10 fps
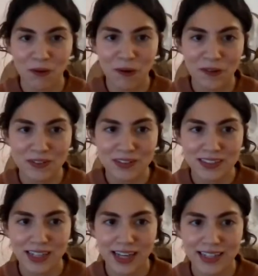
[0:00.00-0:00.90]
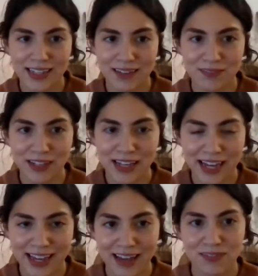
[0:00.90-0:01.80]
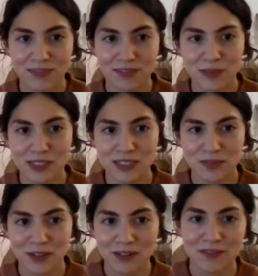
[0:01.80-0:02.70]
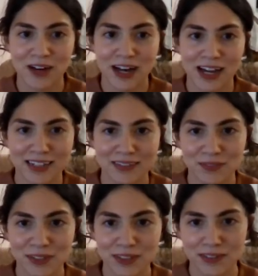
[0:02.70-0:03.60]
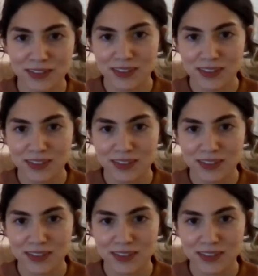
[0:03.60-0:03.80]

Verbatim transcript: Walls and then VIF, which means verify and field.